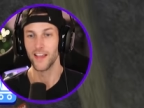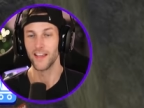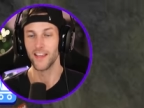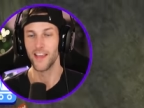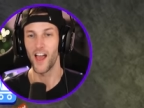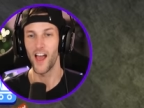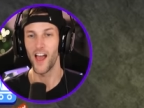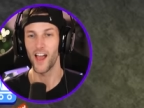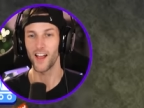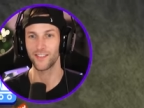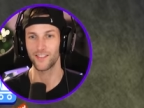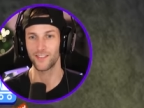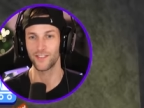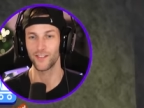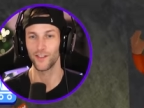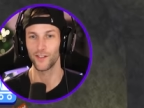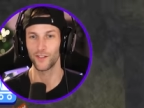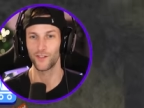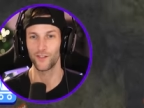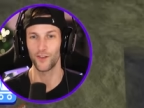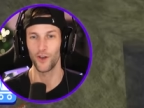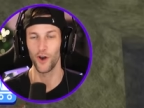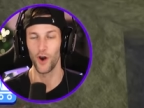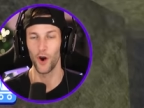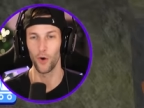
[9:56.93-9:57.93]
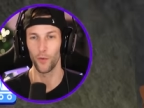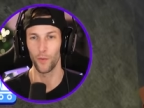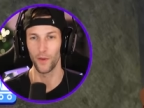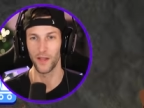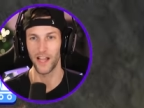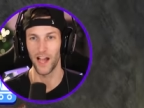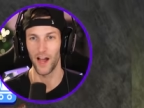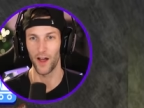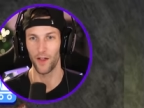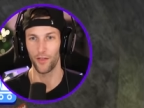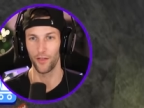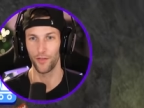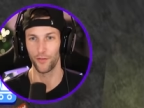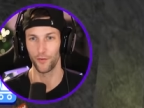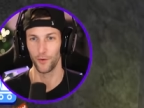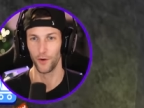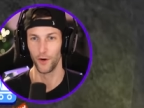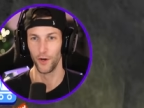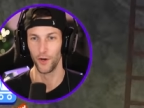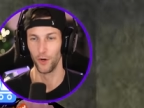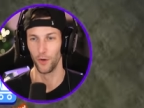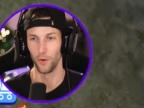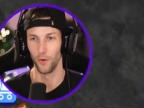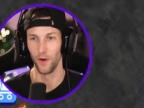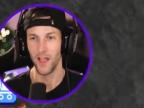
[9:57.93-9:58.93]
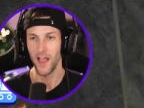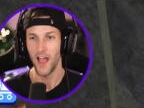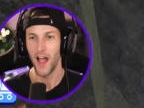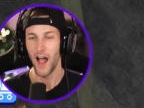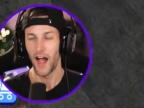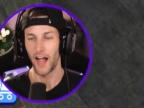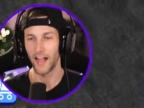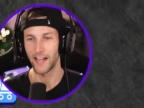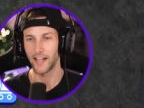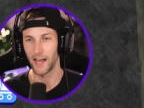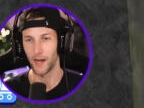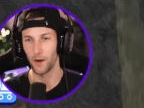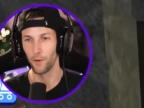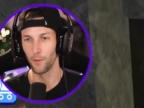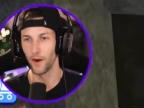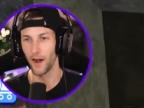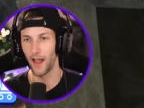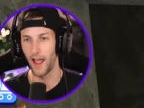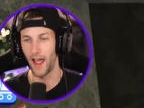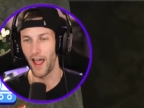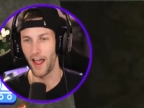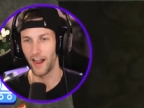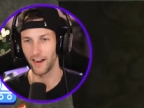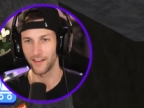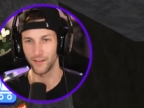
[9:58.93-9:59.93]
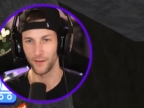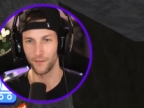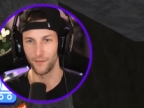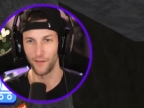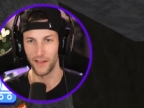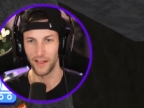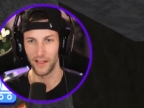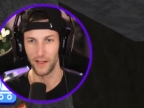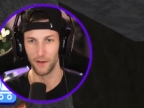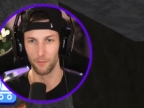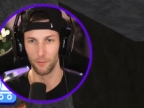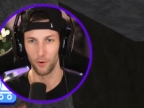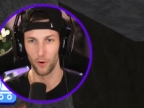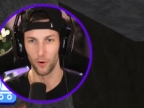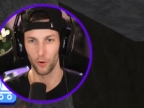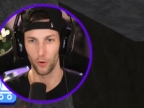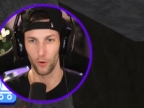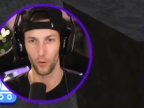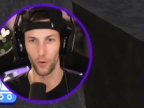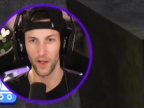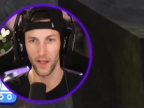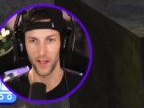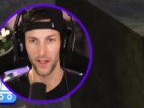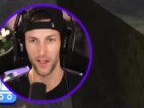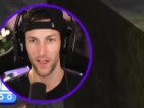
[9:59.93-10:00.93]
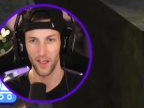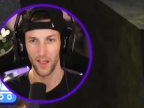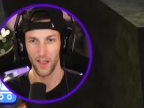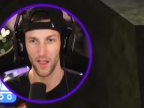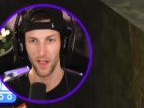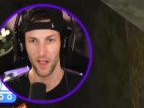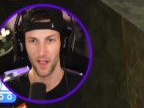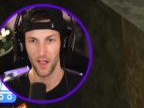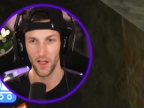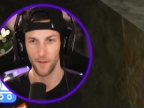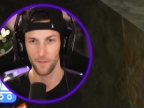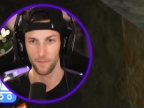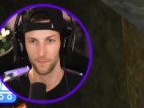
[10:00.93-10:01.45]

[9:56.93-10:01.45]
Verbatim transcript: Yes, let's go, we got through. I kinda wanna activate him real quick.